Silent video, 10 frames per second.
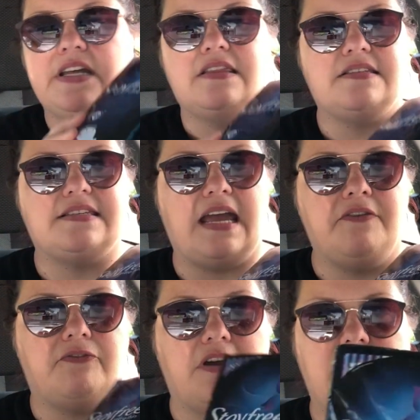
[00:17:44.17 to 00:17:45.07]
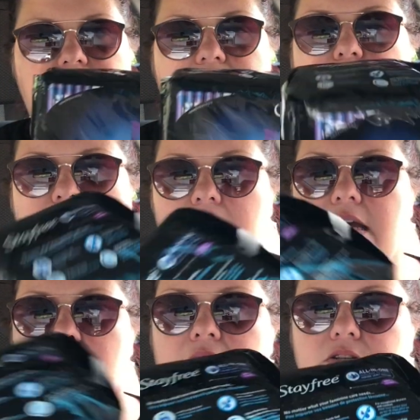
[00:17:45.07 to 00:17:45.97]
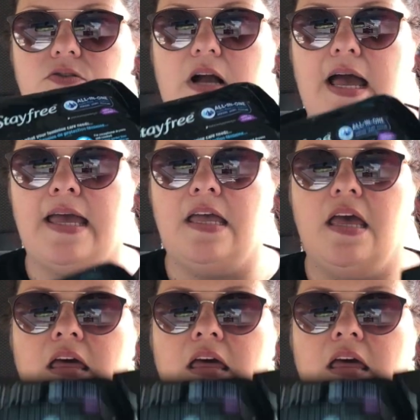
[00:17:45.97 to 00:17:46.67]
get the Stay Free because it's really cut and dry.